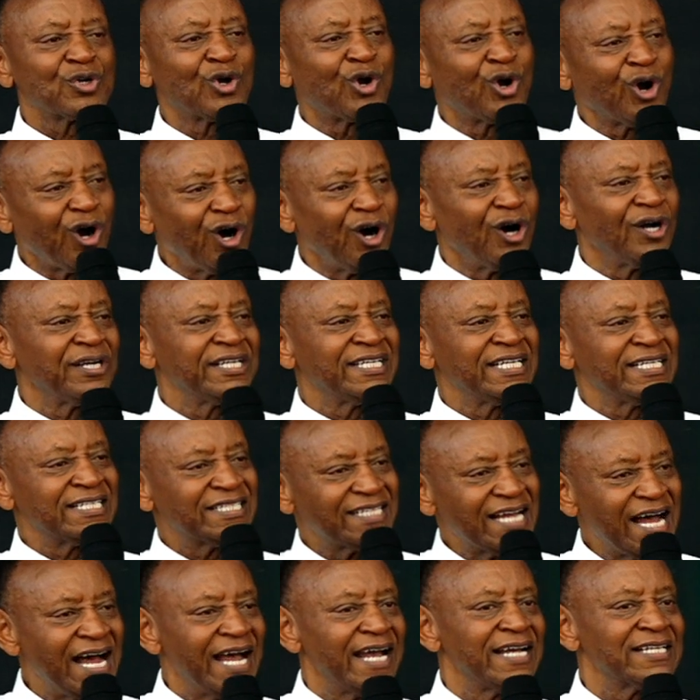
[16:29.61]
God
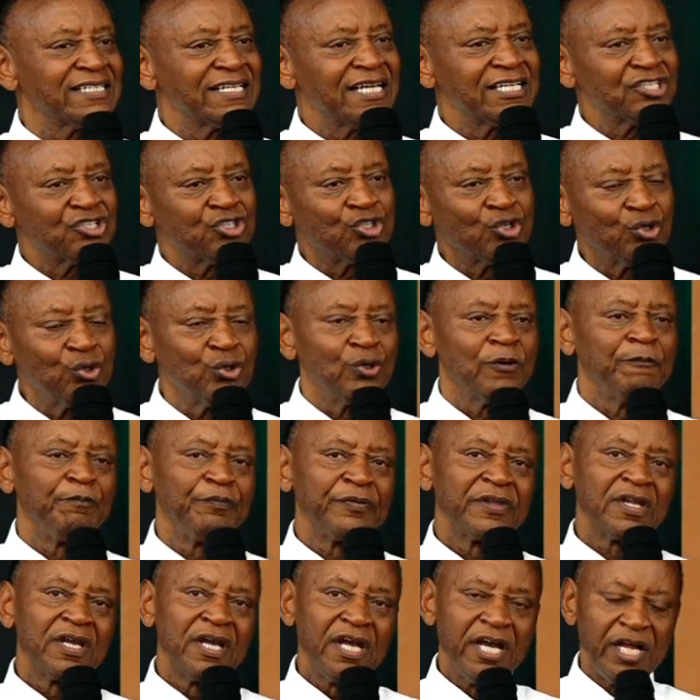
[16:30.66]
desires us to,
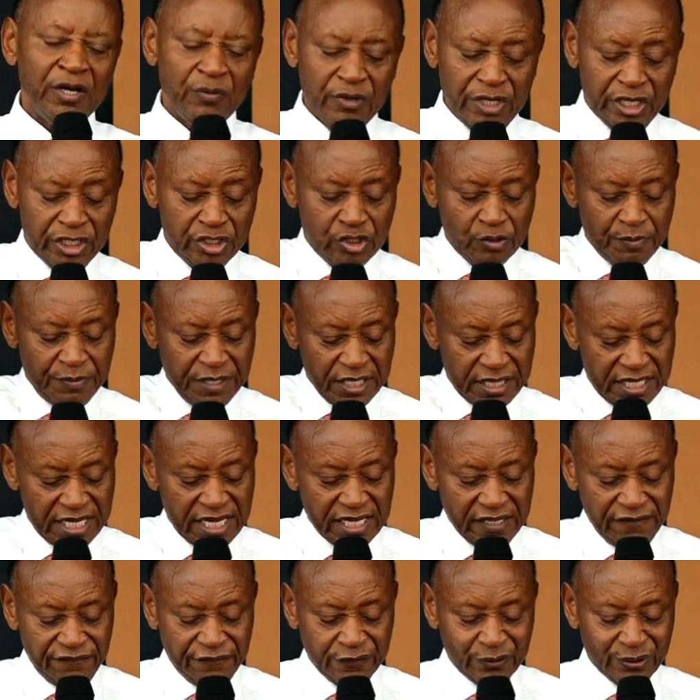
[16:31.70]
and we need to be
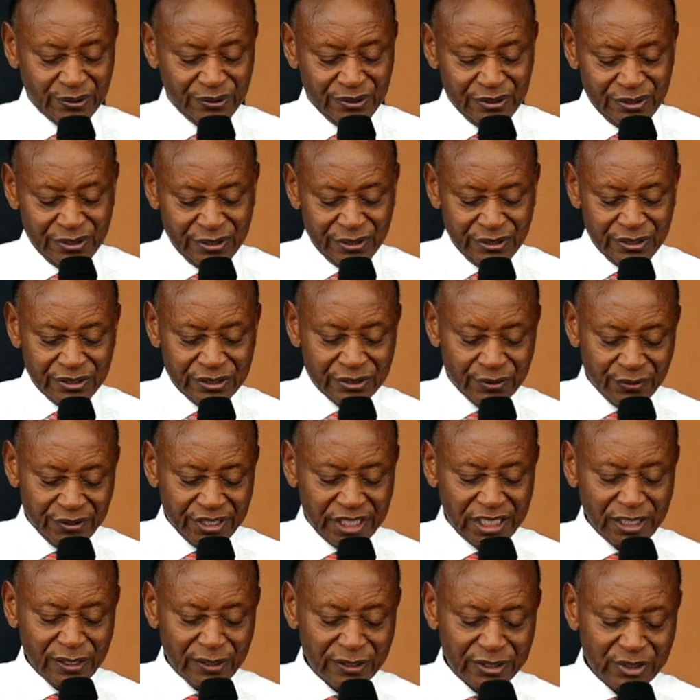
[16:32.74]
thankful to the Lord.